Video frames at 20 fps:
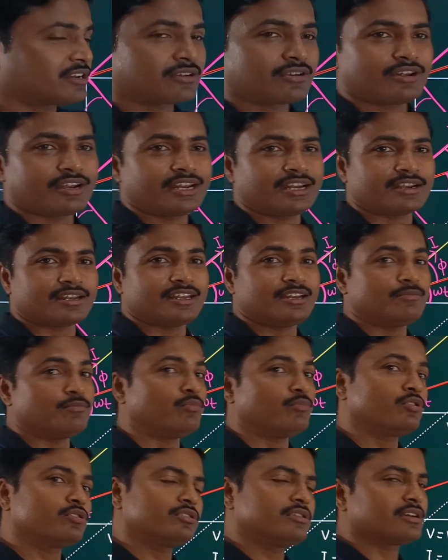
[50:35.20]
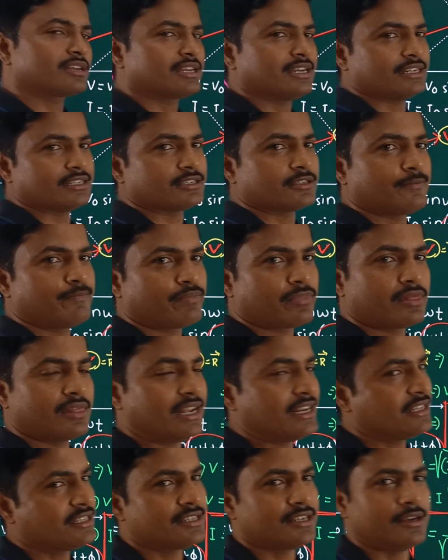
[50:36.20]
for current in both the case,
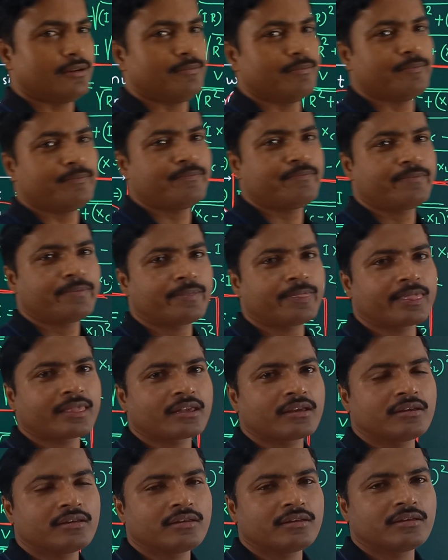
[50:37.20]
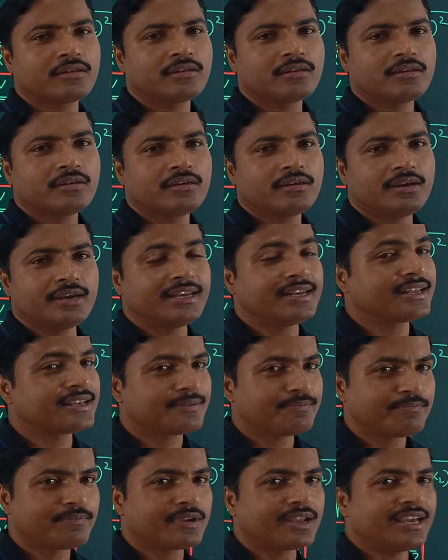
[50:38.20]
that is same.
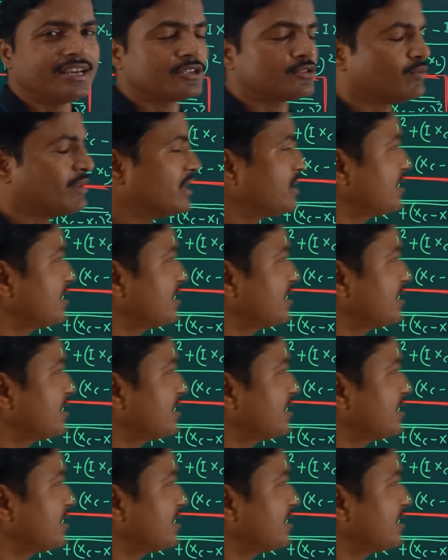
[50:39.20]
In case